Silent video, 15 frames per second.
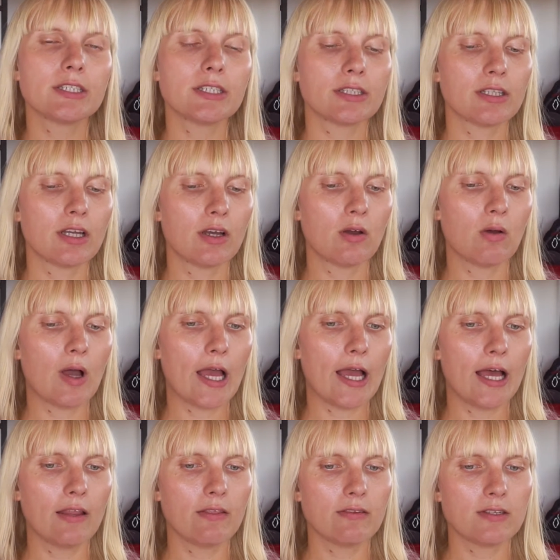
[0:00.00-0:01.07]

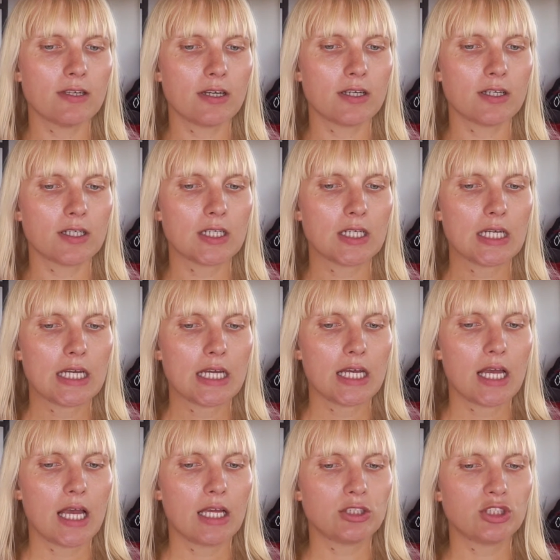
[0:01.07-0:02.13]
and
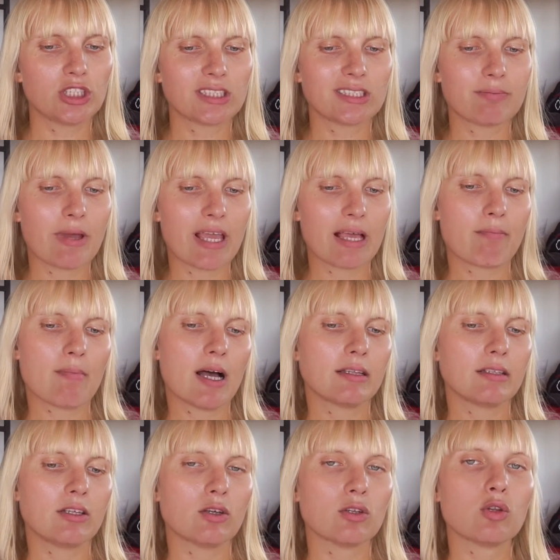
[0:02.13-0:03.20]
just make
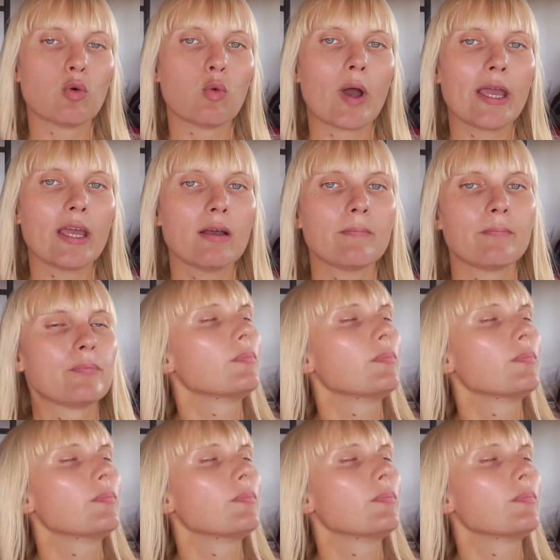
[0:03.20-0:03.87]
money on the way.